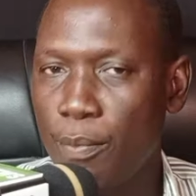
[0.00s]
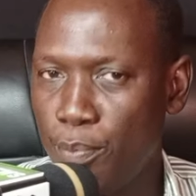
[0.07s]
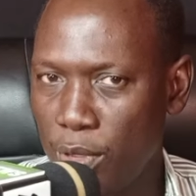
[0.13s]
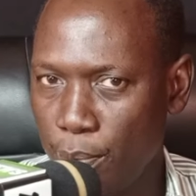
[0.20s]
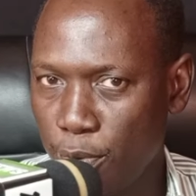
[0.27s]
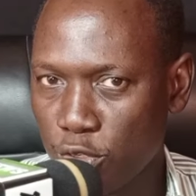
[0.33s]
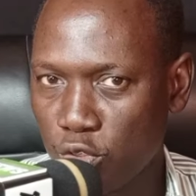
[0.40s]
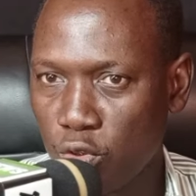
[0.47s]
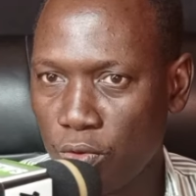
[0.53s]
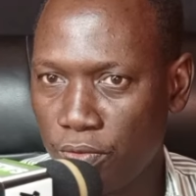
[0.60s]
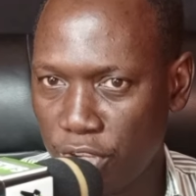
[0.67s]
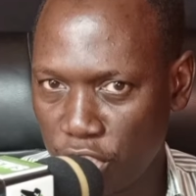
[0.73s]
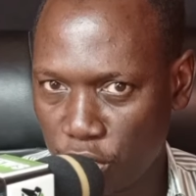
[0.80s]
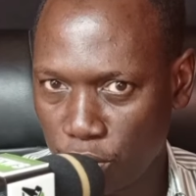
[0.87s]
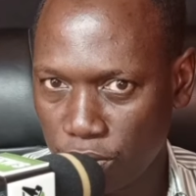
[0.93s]
a people's
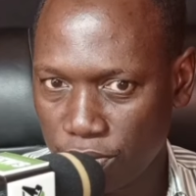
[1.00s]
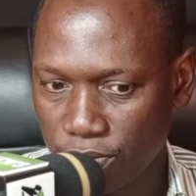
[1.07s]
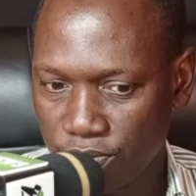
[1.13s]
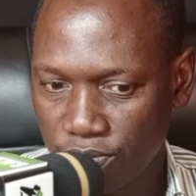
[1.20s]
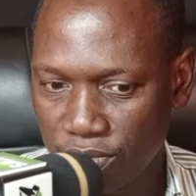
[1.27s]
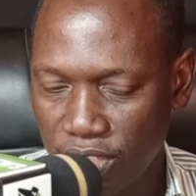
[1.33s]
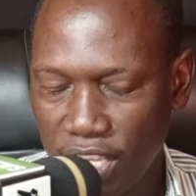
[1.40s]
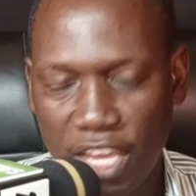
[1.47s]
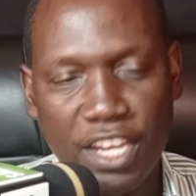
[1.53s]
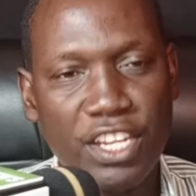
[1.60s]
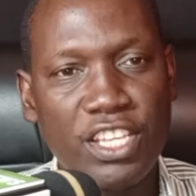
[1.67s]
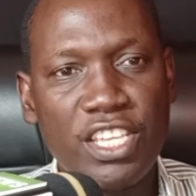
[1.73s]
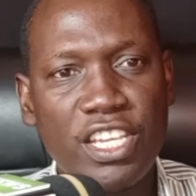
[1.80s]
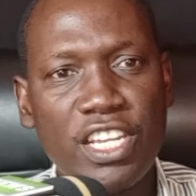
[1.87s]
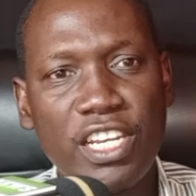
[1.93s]
convention, and
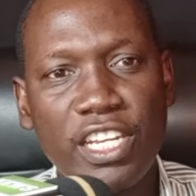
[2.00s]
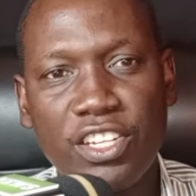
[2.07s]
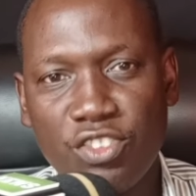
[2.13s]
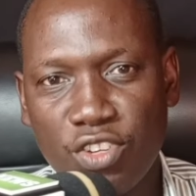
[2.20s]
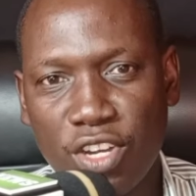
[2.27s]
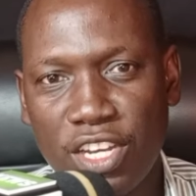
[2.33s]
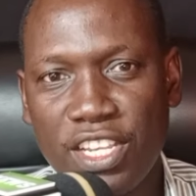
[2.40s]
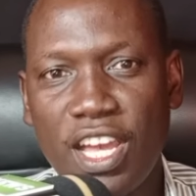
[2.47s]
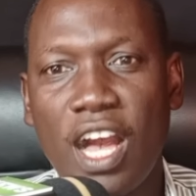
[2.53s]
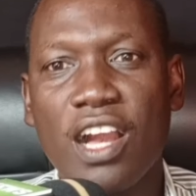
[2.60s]
he literally